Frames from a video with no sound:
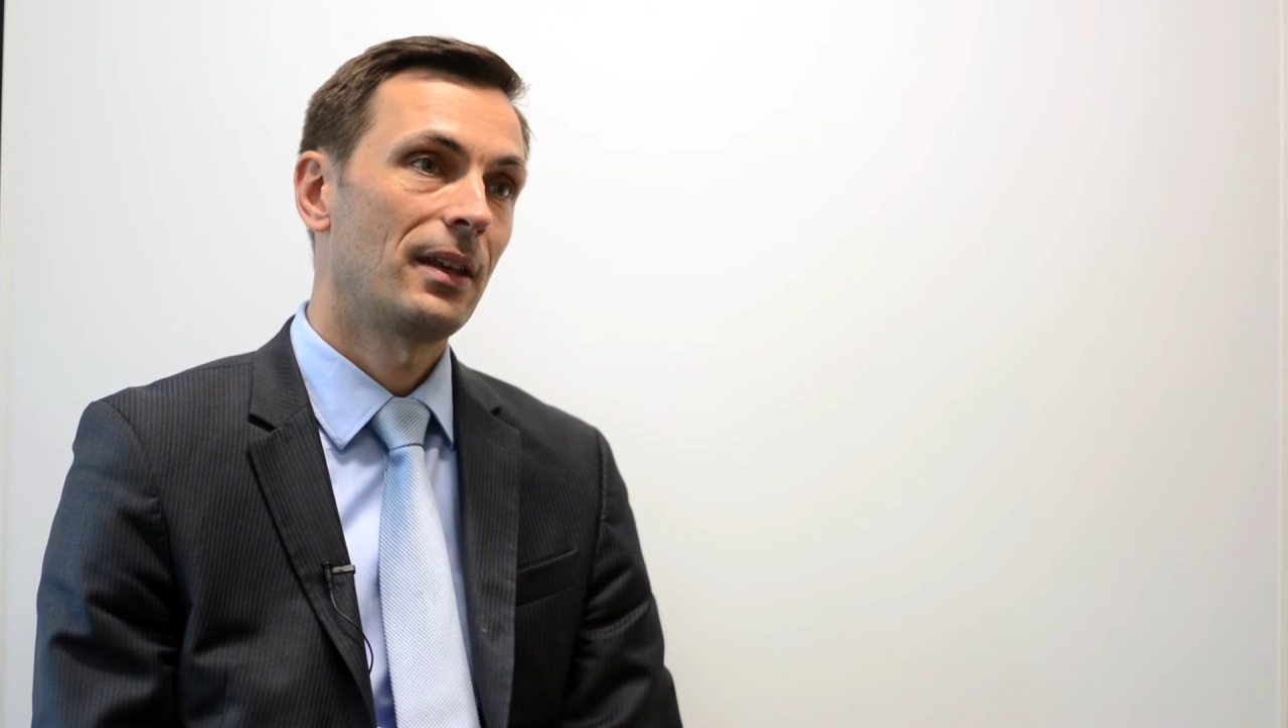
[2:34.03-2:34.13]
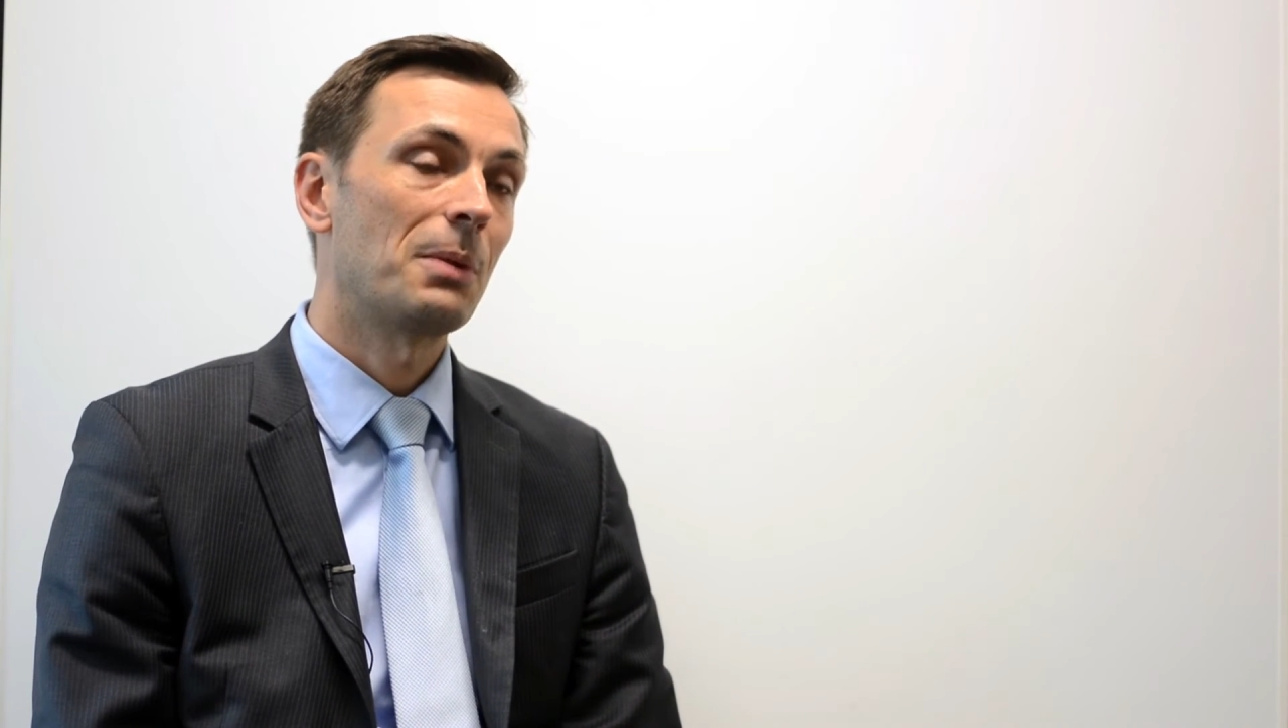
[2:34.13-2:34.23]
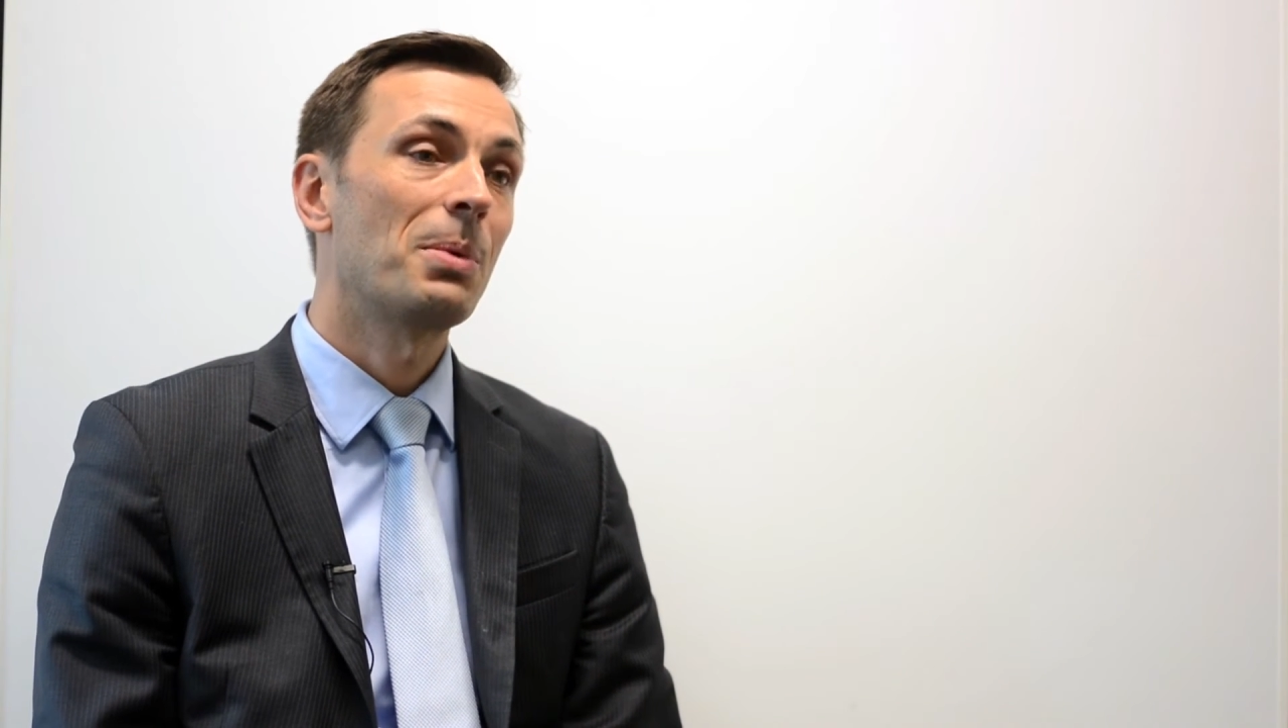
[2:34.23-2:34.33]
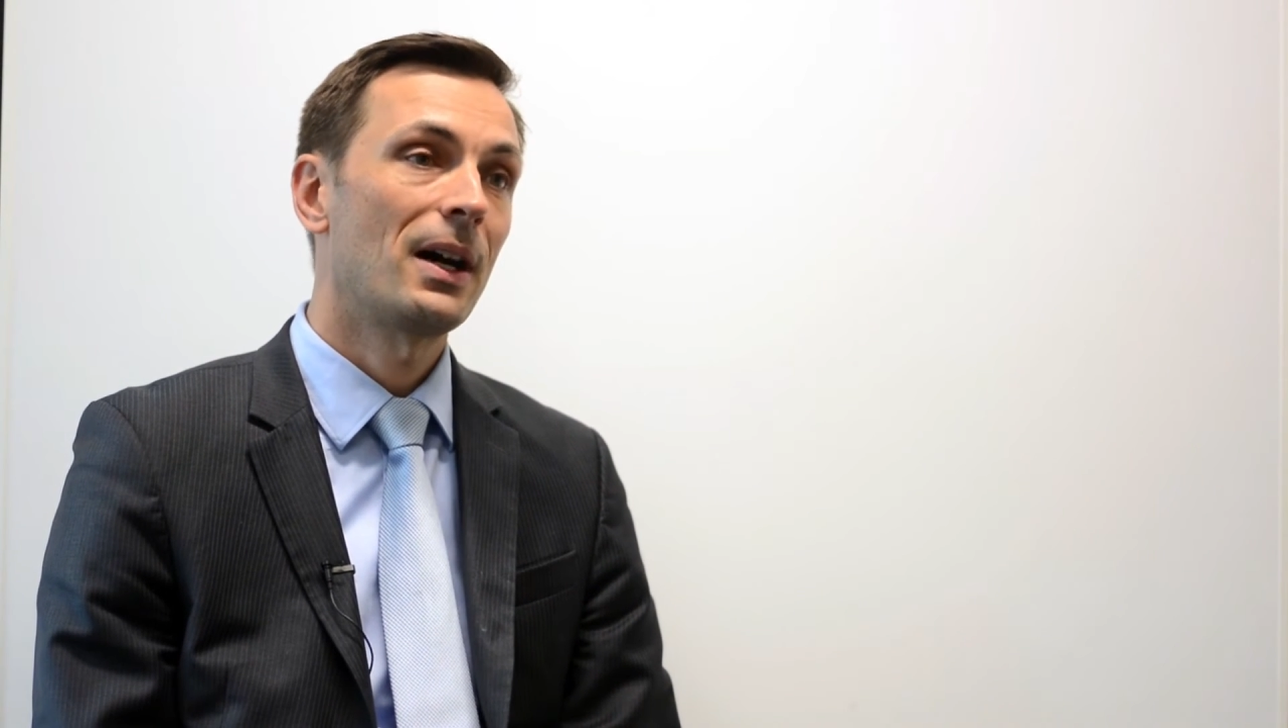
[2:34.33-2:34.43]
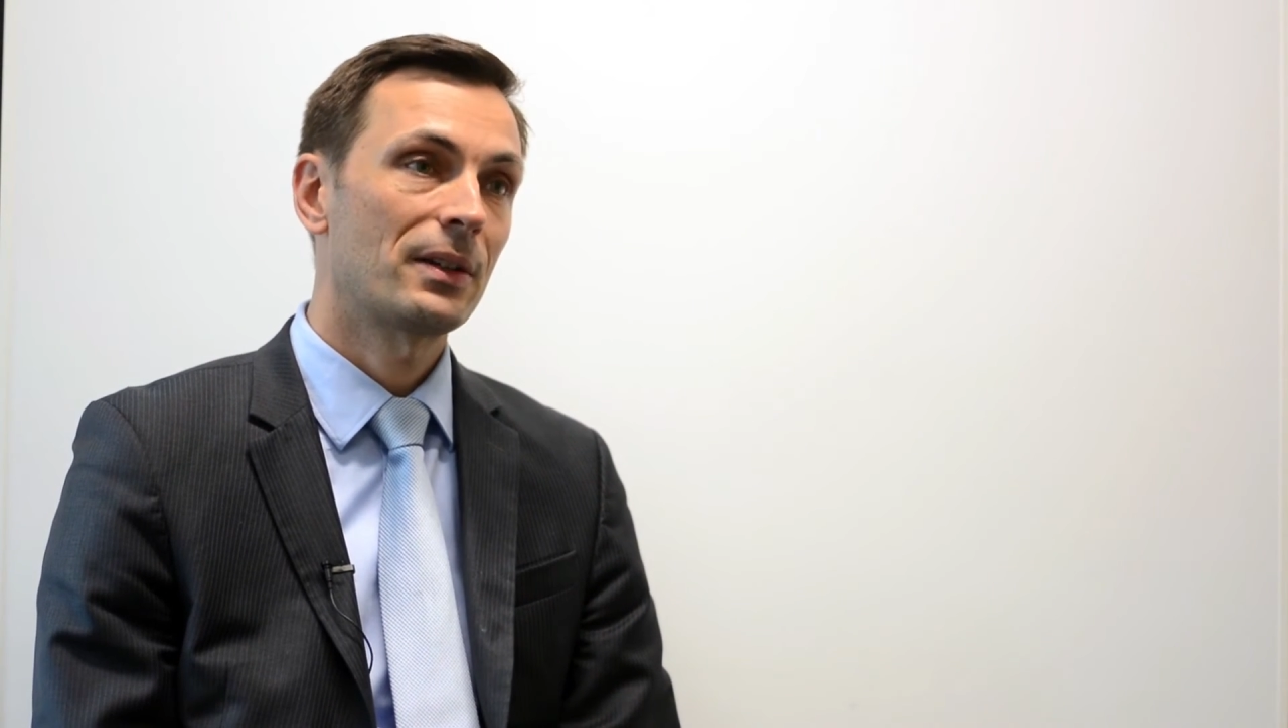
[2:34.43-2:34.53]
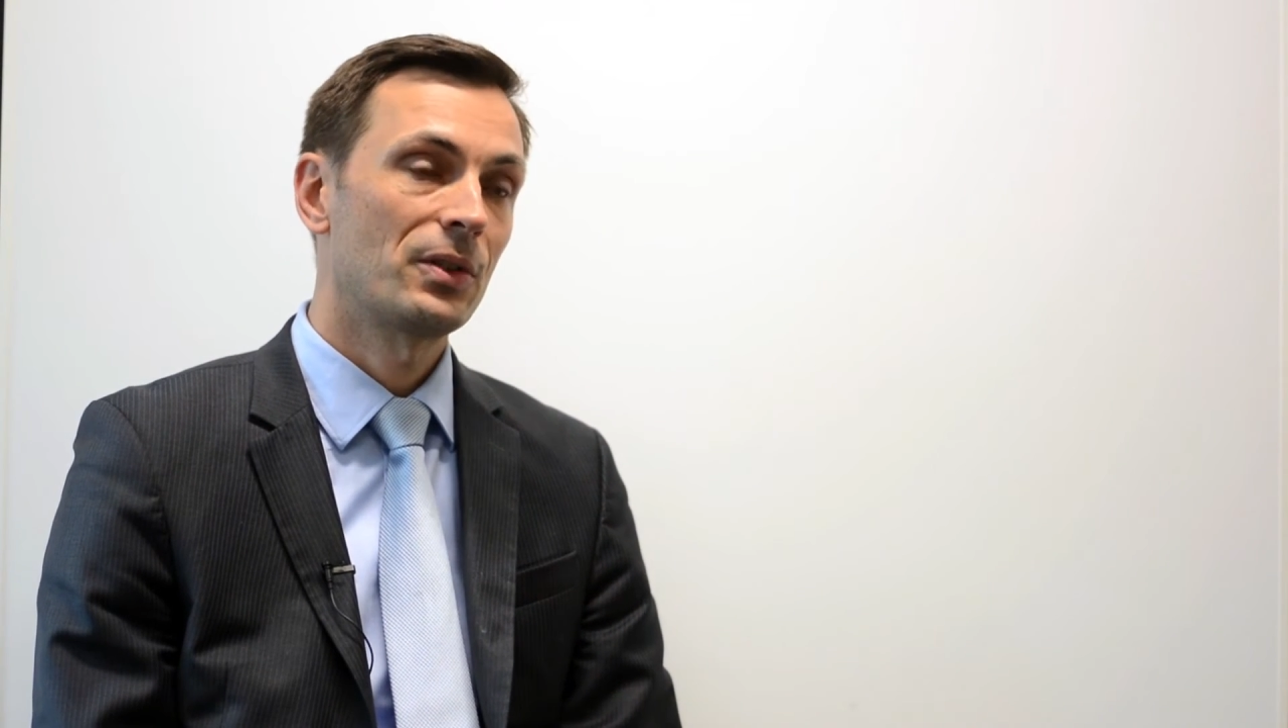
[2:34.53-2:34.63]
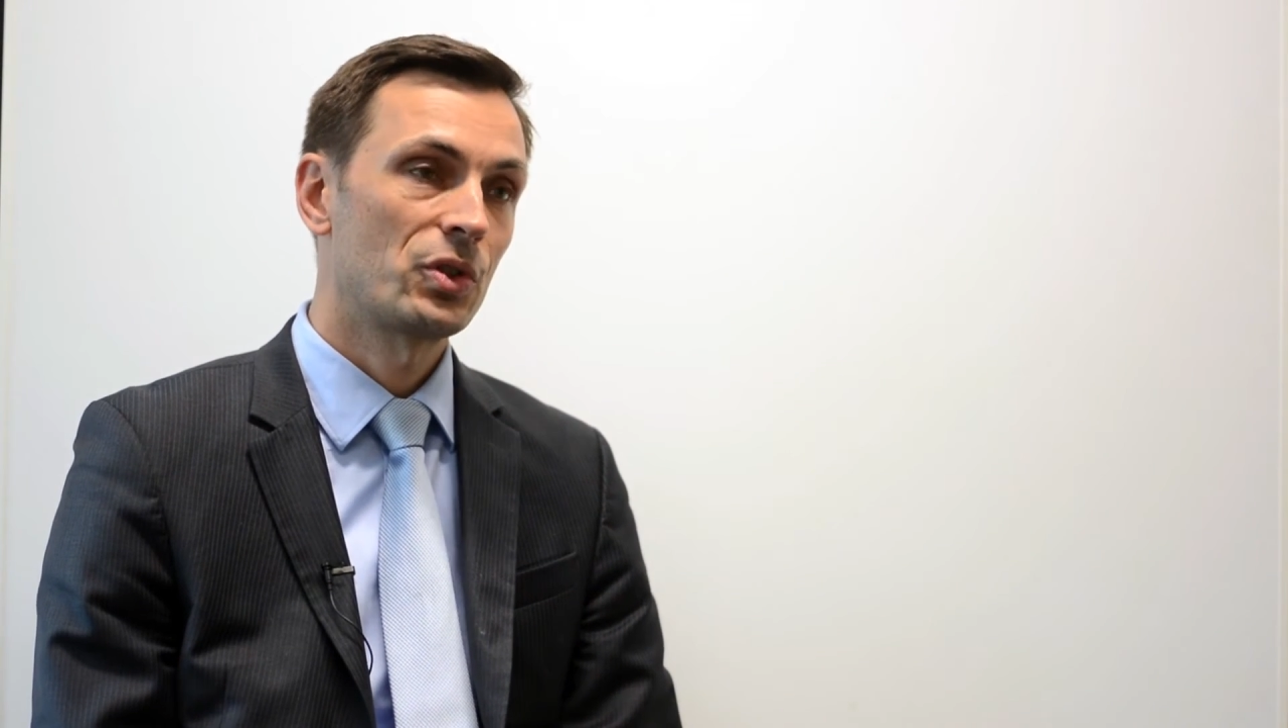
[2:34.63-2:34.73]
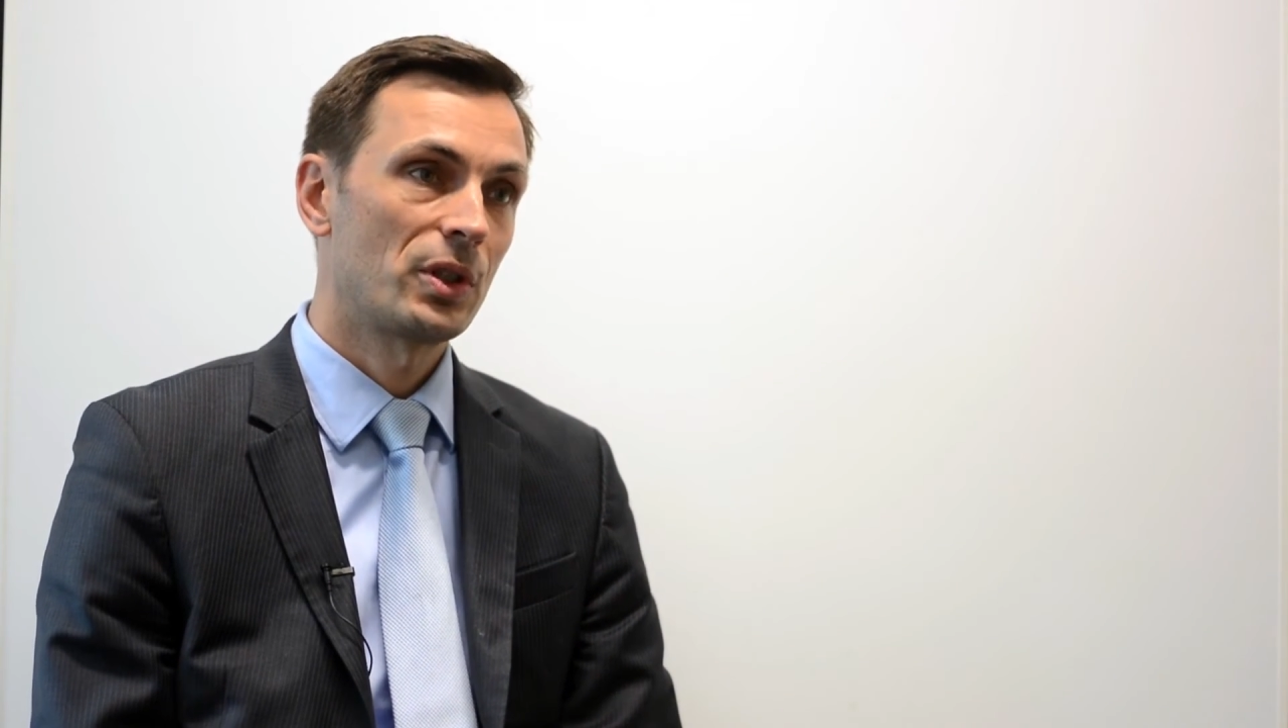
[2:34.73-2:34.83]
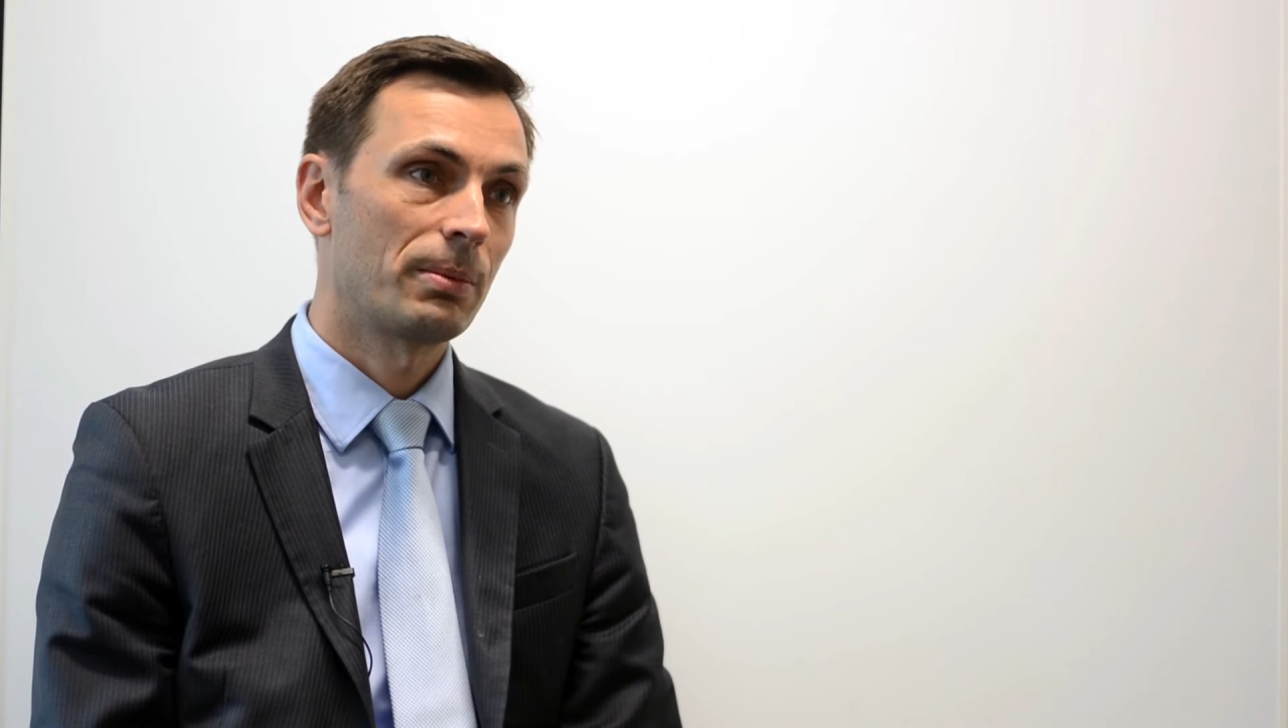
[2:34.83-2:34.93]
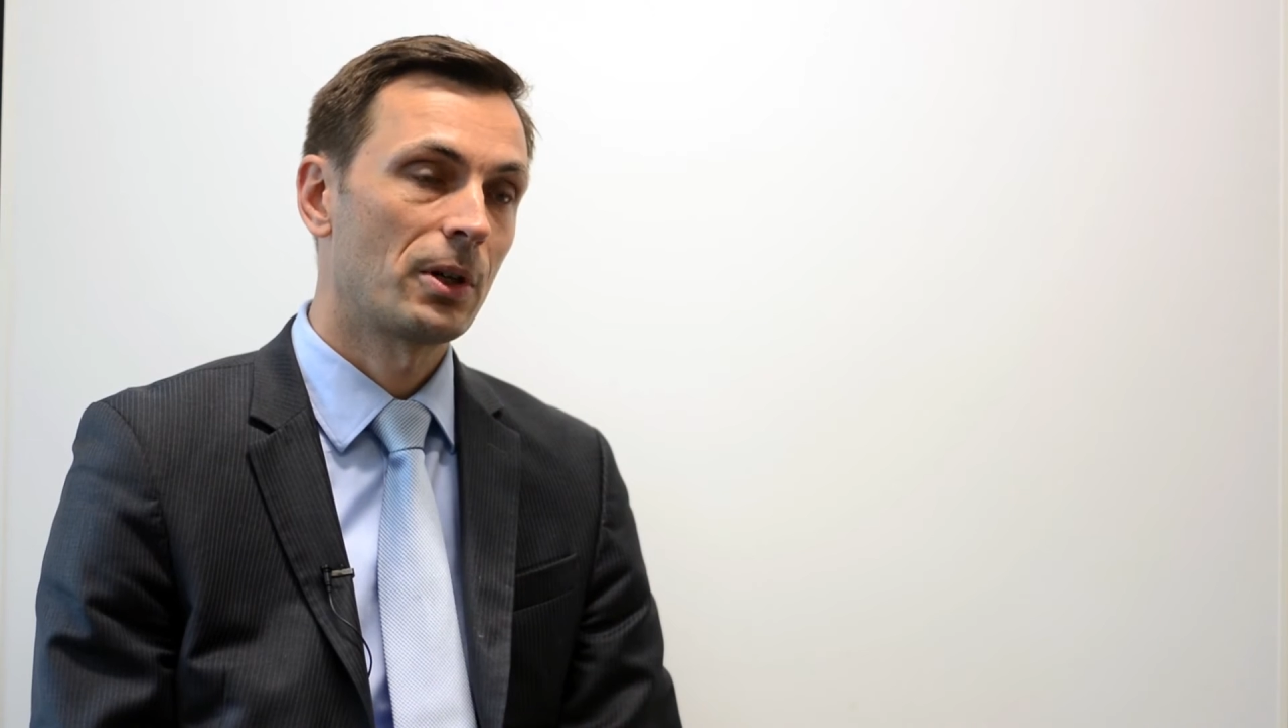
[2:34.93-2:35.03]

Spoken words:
partnership